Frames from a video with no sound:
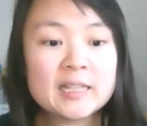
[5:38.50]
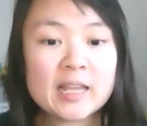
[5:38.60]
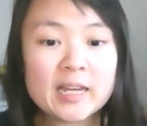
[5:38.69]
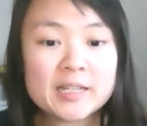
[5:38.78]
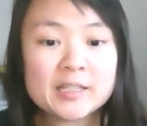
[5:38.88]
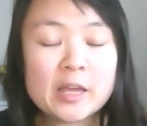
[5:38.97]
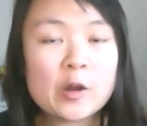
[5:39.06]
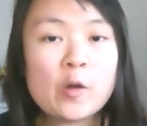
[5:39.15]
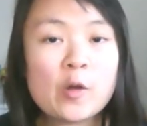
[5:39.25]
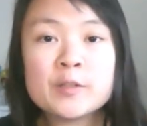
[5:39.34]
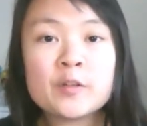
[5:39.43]
Like I said,
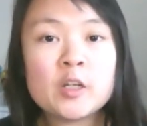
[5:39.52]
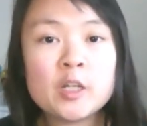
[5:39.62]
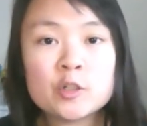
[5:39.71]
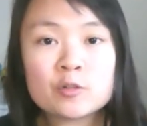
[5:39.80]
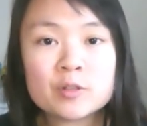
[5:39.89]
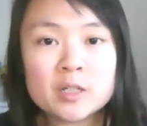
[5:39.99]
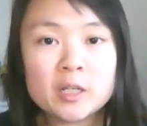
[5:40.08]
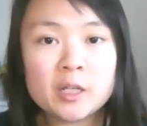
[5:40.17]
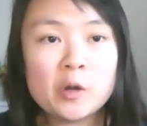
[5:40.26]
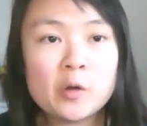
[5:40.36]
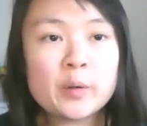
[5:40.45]
always very
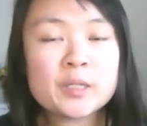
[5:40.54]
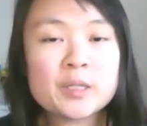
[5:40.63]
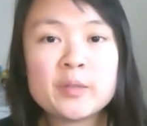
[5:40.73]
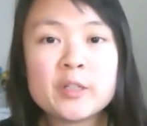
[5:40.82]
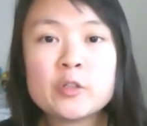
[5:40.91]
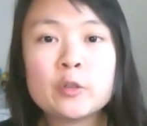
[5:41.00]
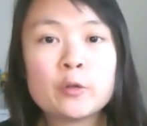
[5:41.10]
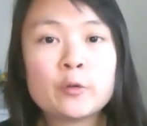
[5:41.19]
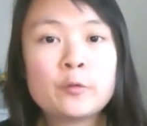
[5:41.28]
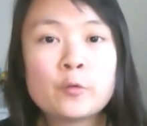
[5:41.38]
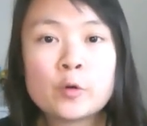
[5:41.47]
interesting, always something to
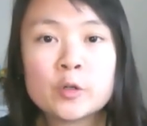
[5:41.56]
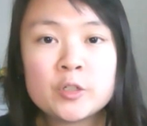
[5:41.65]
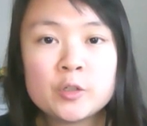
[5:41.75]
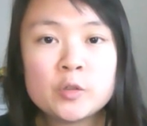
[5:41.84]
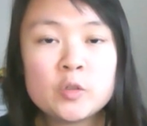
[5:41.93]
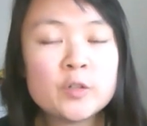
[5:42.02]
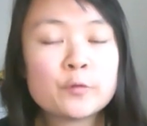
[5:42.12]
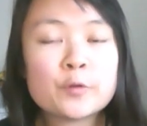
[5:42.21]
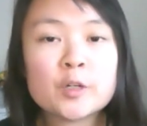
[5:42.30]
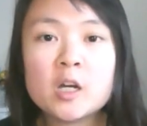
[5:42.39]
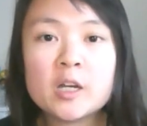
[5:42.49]
look forward to,
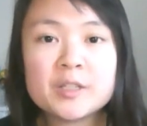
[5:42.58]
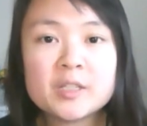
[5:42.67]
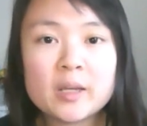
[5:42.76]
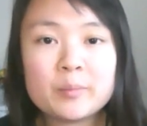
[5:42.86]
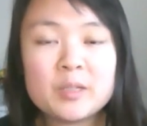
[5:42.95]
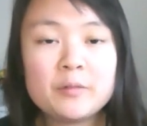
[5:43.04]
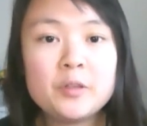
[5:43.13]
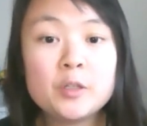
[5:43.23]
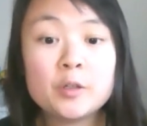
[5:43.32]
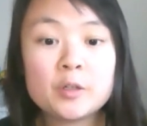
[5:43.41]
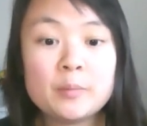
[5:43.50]
different concept, even
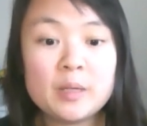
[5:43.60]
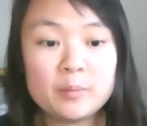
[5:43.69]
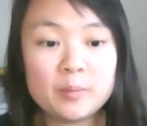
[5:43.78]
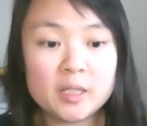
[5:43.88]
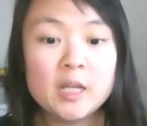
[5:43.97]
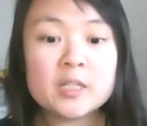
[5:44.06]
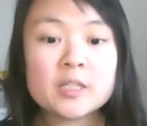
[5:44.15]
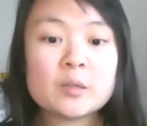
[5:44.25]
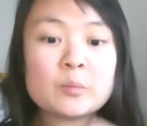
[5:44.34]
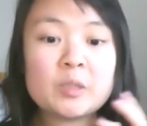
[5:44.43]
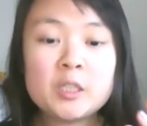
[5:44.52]
though there may be
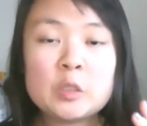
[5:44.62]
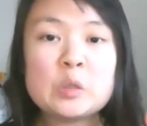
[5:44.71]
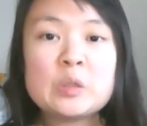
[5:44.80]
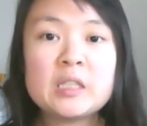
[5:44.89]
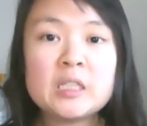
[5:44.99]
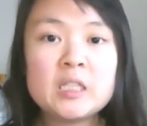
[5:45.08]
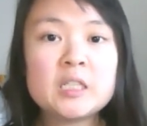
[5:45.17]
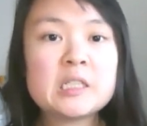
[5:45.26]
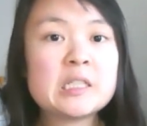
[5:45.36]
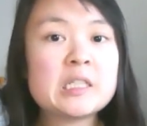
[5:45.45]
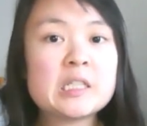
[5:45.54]
some cute
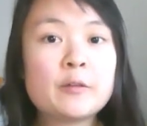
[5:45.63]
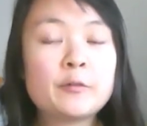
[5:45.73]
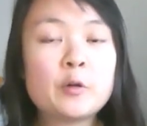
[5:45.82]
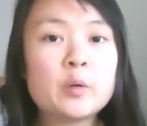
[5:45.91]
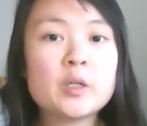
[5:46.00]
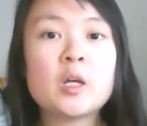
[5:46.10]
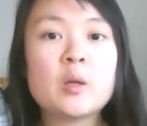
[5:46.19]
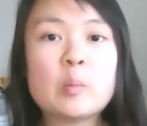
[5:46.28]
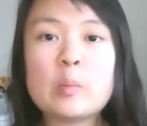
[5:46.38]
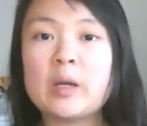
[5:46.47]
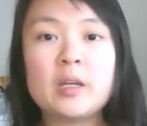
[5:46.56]
things and stuff going
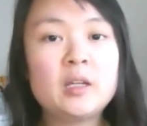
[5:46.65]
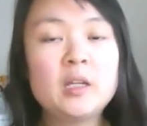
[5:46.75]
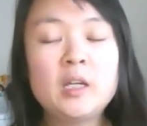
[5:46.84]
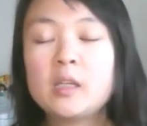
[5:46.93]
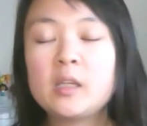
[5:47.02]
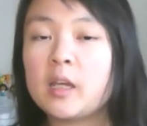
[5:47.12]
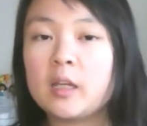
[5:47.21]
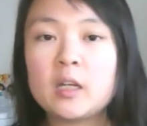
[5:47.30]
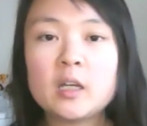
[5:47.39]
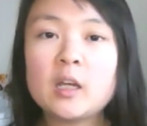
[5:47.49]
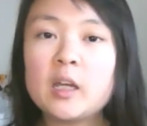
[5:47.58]
on, but
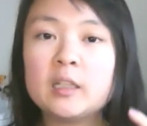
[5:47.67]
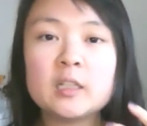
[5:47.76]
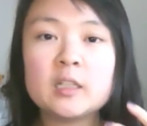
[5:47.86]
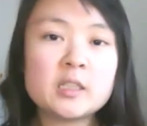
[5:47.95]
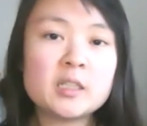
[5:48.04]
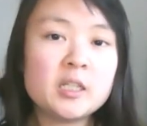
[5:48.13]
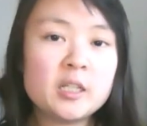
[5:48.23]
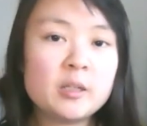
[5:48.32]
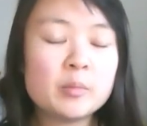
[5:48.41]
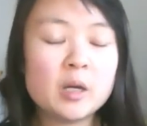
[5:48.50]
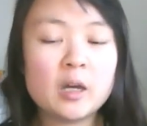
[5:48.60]
YENA and the
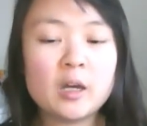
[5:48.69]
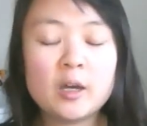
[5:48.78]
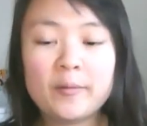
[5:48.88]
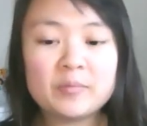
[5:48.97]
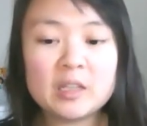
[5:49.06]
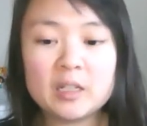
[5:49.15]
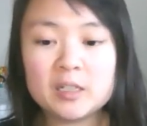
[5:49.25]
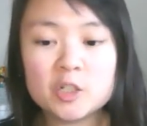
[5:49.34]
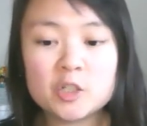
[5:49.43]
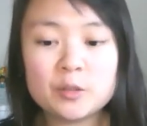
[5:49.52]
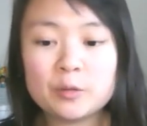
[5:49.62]
team, they
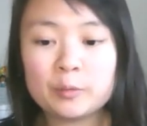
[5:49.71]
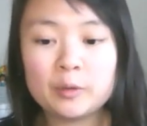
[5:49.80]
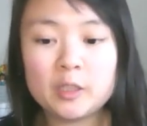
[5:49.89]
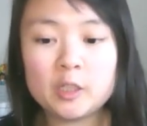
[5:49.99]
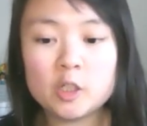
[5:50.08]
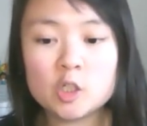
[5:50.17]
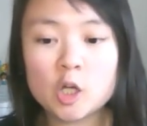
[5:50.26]
just do a really good